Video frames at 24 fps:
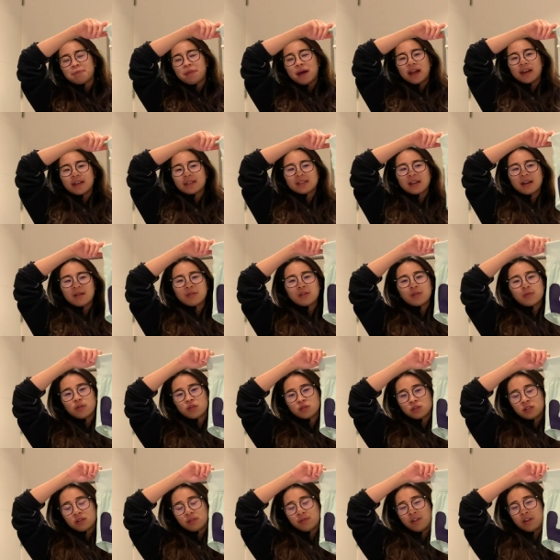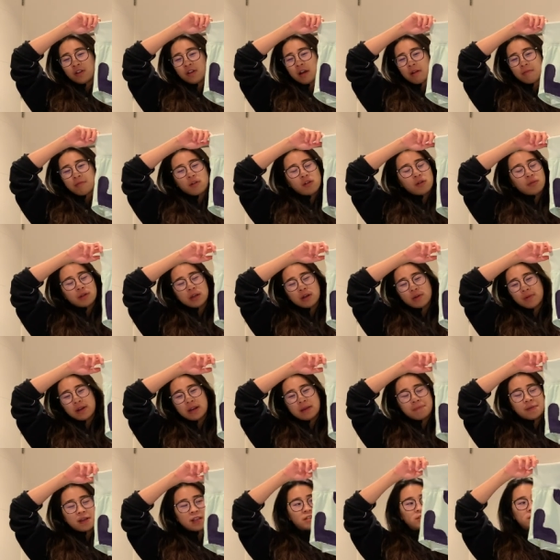by the time you watch this video, I've probably already been